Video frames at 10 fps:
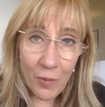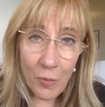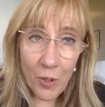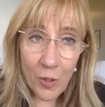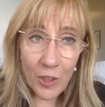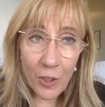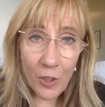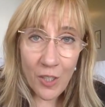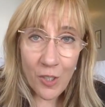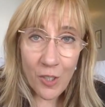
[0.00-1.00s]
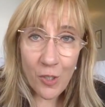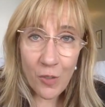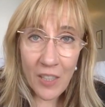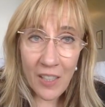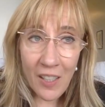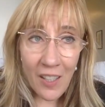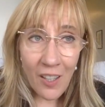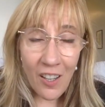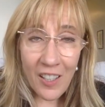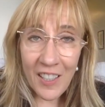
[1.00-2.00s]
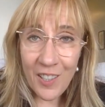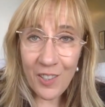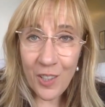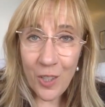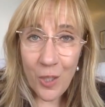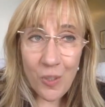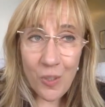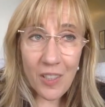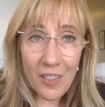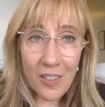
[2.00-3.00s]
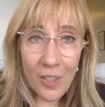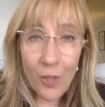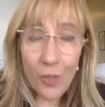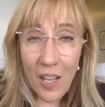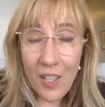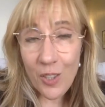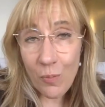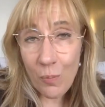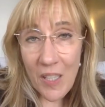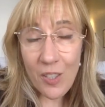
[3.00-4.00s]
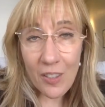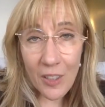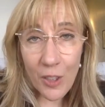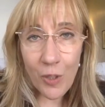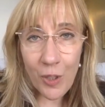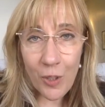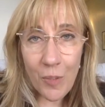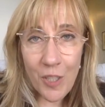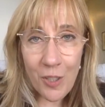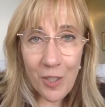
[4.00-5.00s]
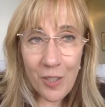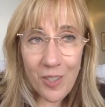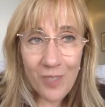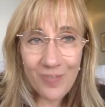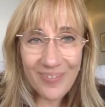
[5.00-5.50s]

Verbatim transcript: from the nuclear industry on anything using utilizing basically critical materials.